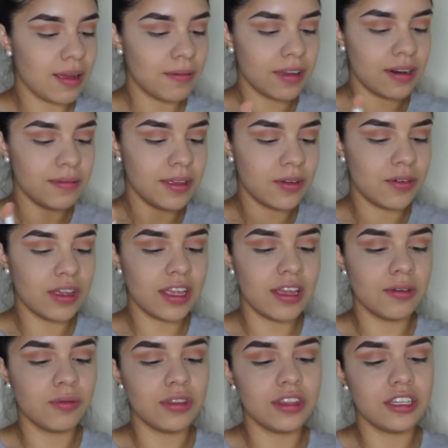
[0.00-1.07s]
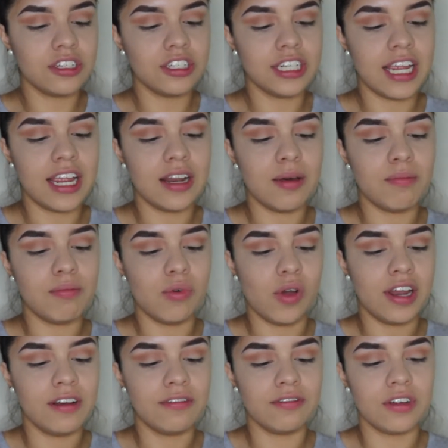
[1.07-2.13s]
I'm gonna be going in with the shade
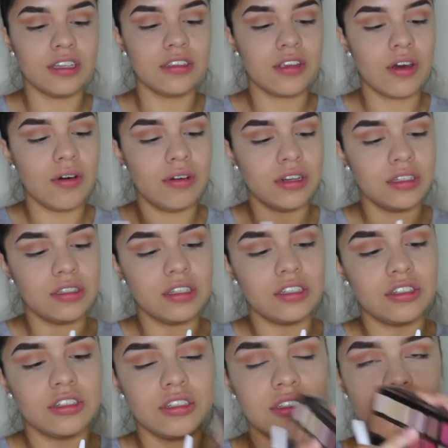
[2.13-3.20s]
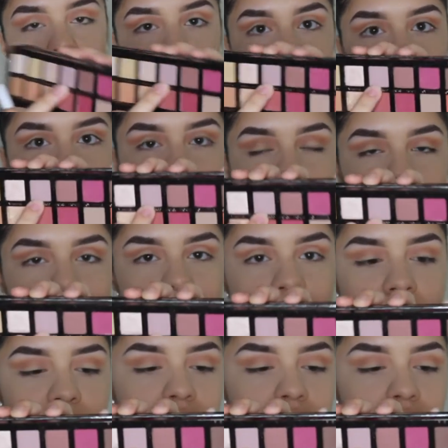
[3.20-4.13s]
Buon Fresco, and it's just like, it's like a